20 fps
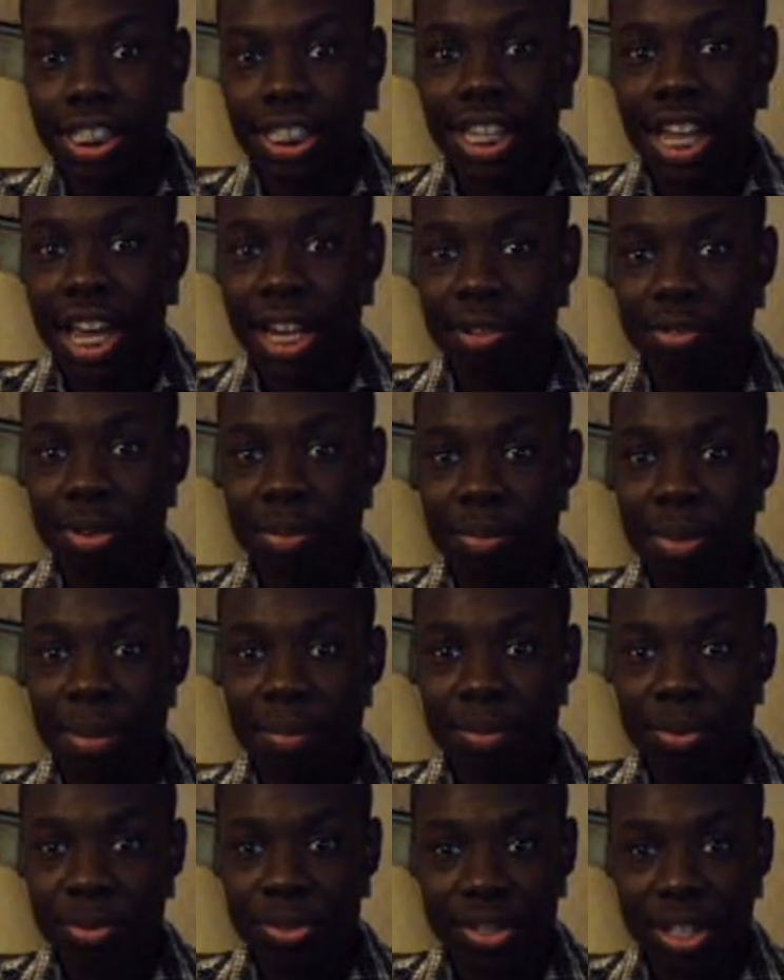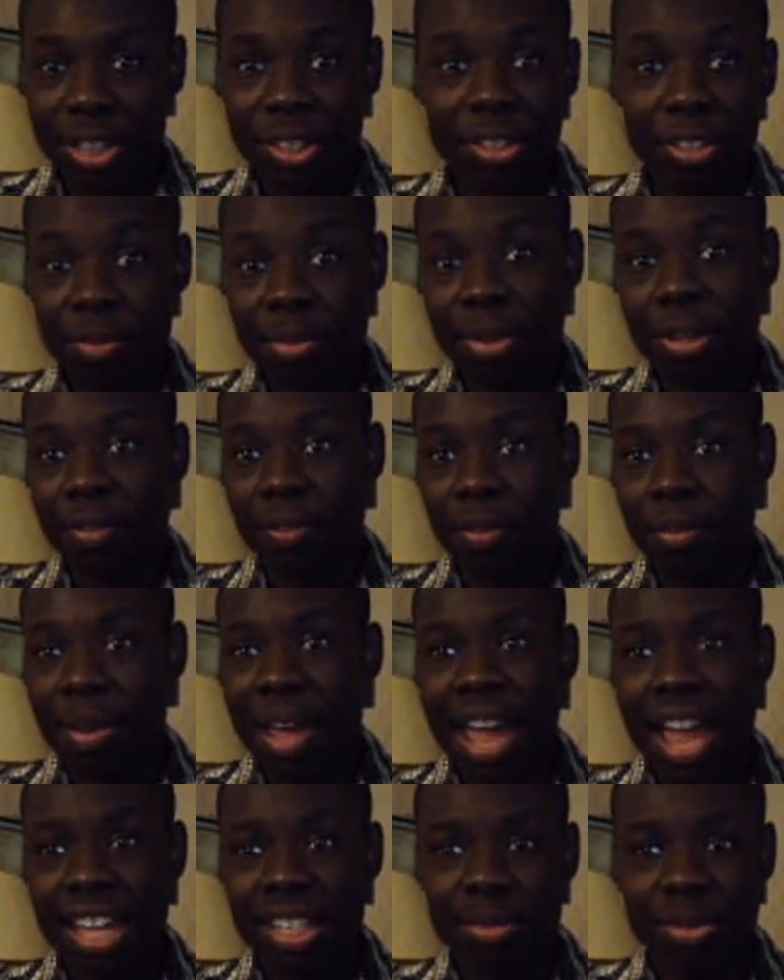she kind of remembers a little bit of her
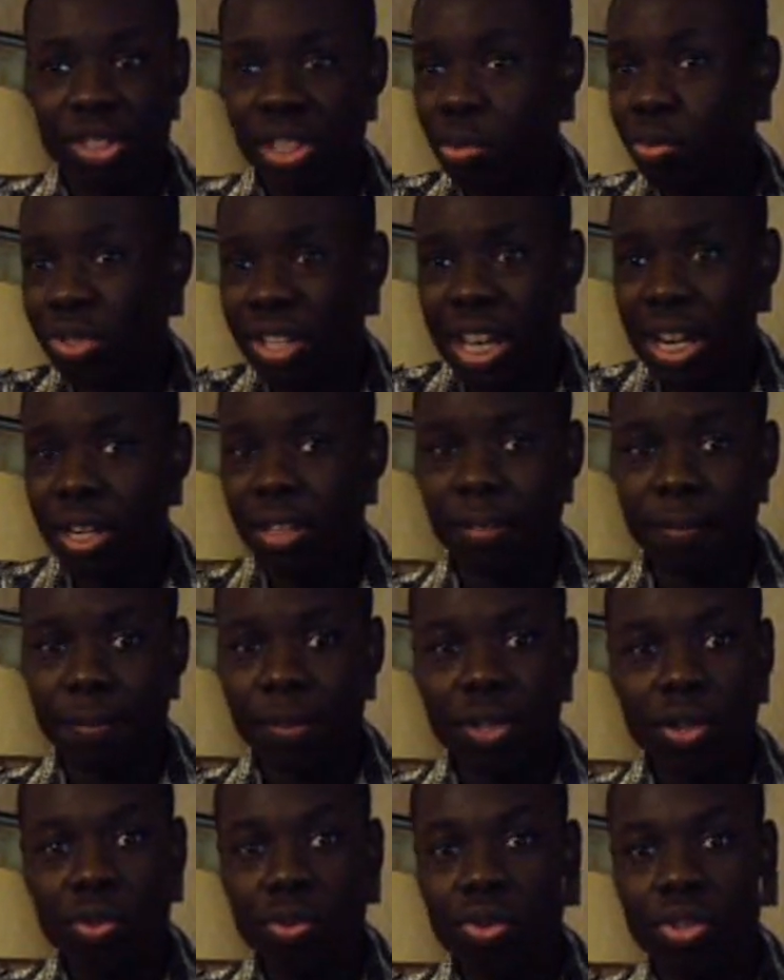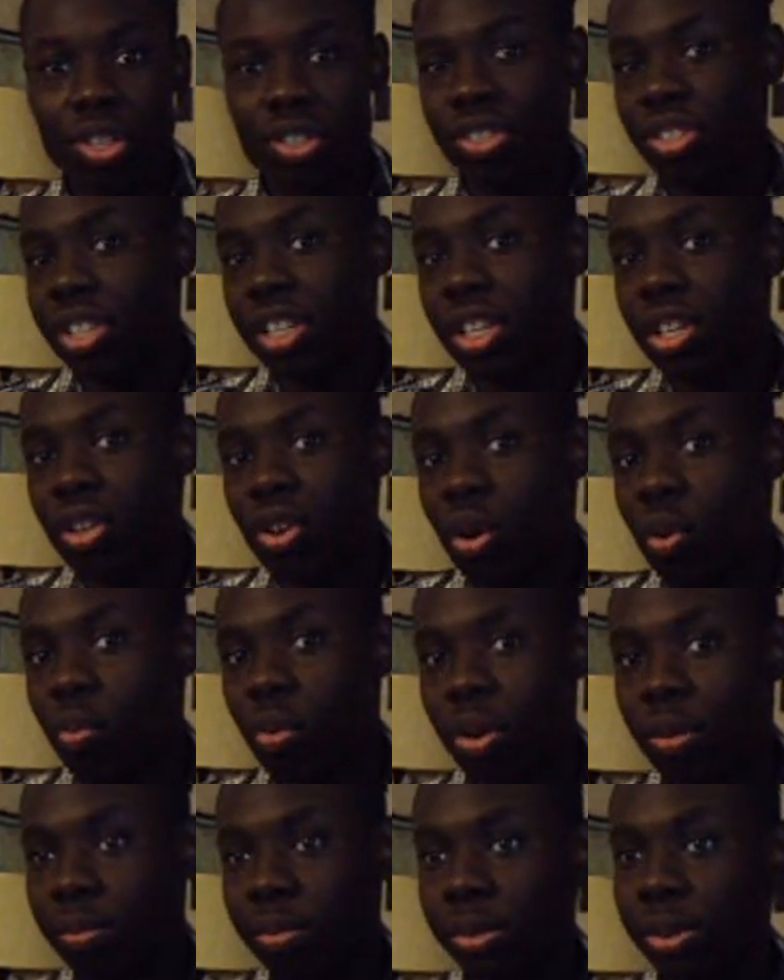past, but she was kind of confused because she didn't know
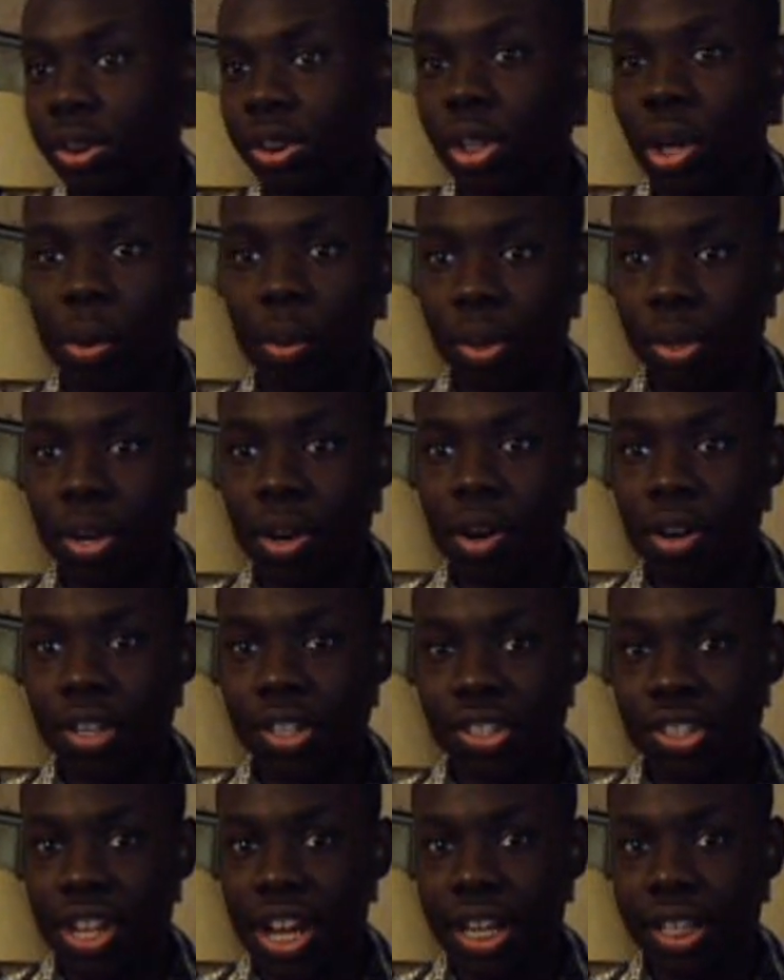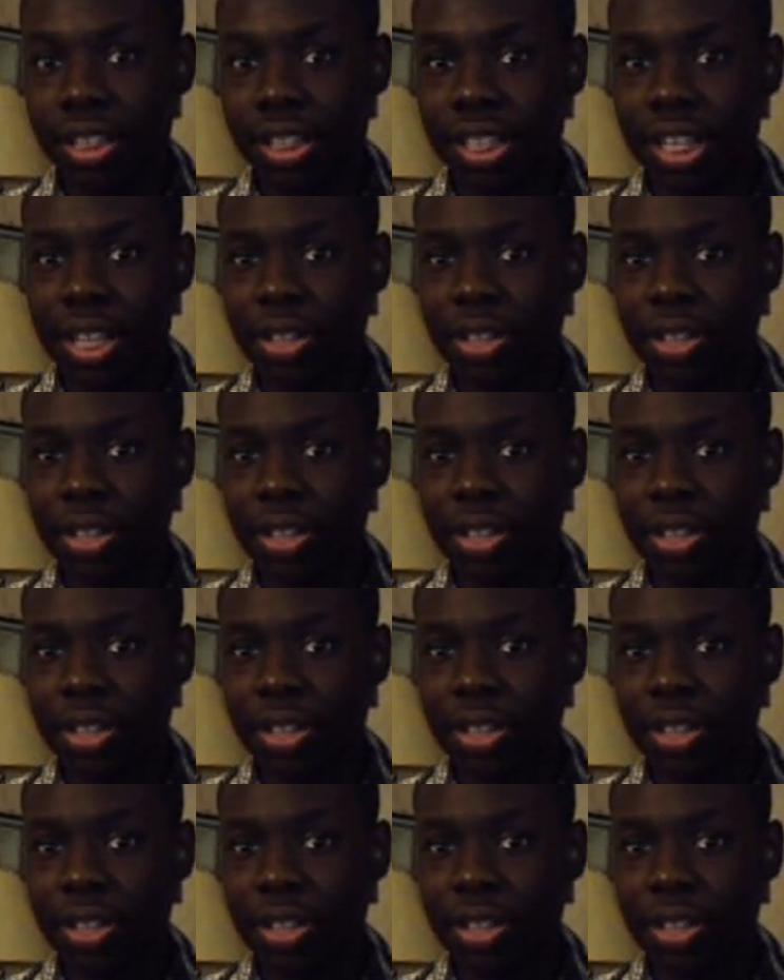what was going on exactly.